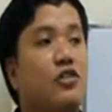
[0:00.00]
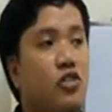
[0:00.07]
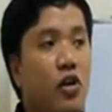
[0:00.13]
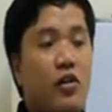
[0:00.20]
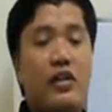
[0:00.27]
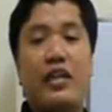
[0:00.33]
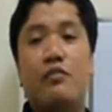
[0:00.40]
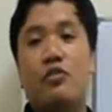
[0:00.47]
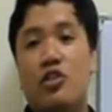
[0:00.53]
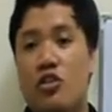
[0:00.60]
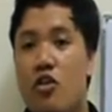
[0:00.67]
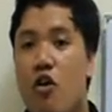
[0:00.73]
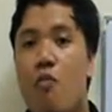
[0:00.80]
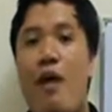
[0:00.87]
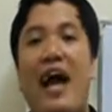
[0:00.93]
told him
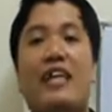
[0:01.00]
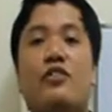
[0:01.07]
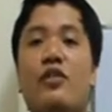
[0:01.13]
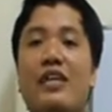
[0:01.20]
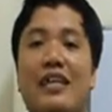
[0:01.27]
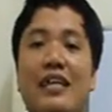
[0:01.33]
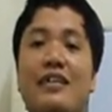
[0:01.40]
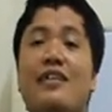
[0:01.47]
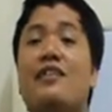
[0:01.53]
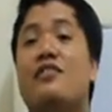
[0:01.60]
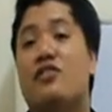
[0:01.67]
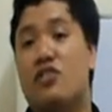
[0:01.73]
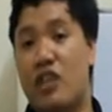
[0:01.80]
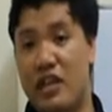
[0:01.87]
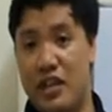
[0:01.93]
to go back to England
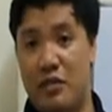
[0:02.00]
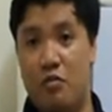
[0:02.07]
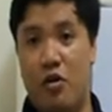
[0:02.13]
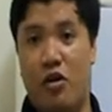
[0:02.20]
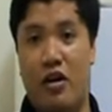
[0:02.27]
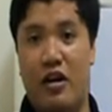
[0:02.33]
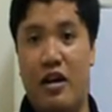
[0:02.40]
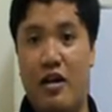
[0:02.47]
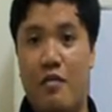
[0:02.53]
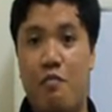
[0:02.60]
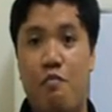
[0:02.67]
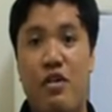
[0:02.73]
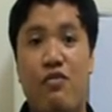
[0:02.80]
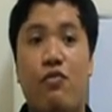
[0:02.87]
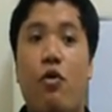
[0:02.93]
and study more
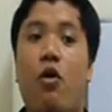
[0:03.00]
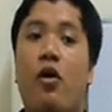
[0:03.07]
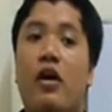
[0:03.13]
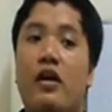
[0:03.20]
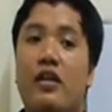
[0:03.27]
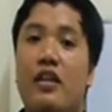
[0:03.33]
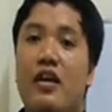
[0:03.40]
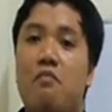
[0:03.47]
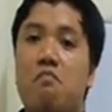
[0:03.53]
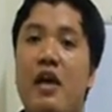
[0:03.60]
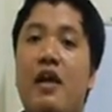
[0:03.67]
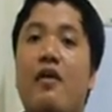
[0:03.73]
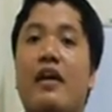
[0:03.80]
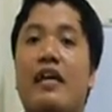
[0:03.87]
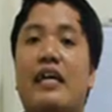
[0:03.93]
before the
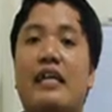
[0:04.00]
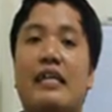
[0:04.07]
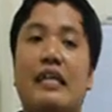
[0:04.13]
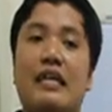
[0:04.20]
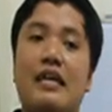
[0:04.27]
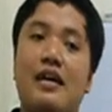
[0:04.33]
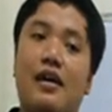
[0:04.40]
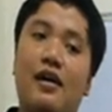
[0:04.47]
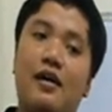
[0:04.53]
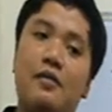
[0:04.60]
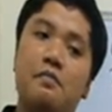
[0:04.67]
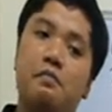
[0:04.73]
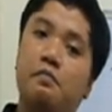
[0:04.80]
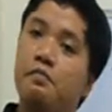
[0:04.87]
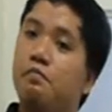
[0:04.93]
American
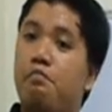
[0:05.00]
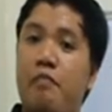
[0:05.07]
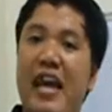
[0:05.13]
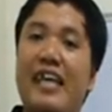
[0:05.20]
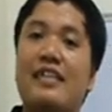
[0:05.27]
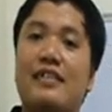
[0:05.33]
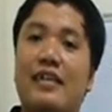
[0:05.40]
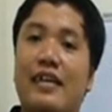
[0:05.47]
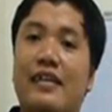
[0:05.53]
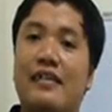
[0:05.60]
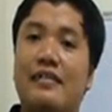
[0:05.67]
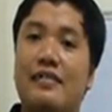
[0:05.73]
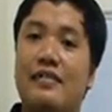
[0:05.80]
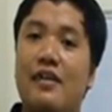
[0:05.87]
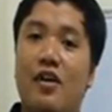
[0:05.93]

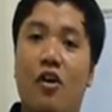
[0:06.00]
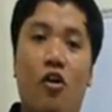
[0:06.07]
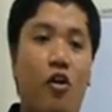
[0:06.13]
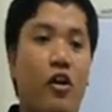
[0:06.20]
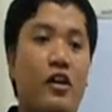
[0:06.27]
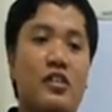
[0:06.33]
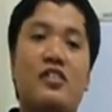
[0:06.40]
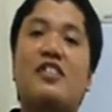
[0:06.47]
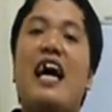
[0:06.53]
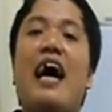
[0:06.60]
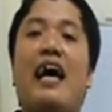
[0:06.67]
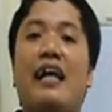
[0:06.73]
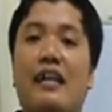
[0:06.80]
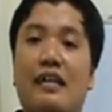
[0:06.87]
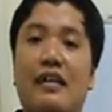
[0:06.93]
paintings or
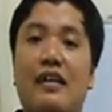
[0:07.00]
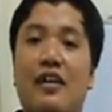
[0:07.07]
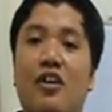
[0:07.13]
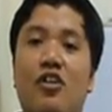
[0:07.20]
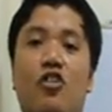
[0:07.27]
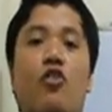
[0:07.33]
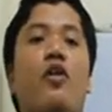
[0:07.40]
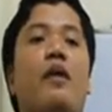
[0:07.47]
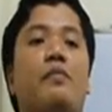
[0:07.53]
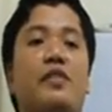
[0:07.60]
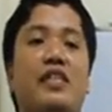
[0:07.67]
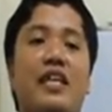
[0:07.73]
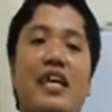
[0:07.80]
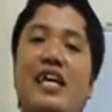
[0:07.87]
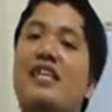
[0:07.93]
style
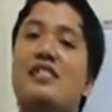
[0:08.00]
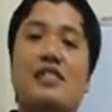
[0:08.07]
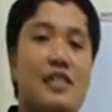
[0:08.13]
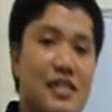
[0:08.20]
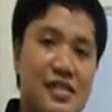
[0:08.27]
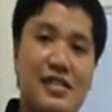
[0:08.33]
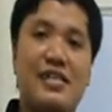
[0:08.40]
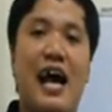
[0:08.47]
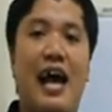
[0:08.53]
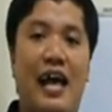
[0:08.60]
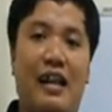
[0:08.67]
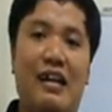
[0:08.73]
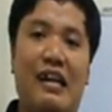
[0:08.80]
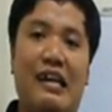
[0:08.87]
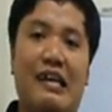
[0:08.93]
corrupts his
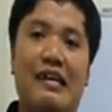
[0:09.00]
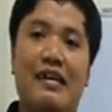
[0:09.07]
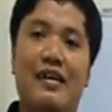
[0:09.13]
style.